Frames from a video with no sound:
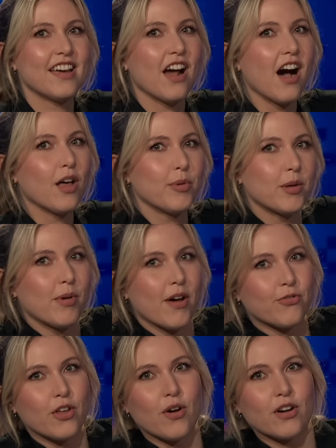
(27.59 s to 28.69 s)
And I'll be in
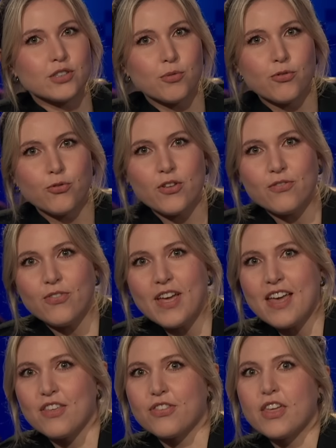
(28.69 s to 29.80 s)
Buffalo October 4th and
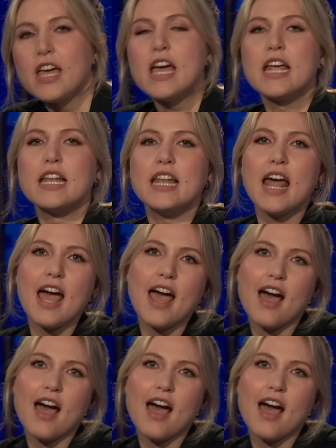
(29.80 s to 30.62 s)
5th.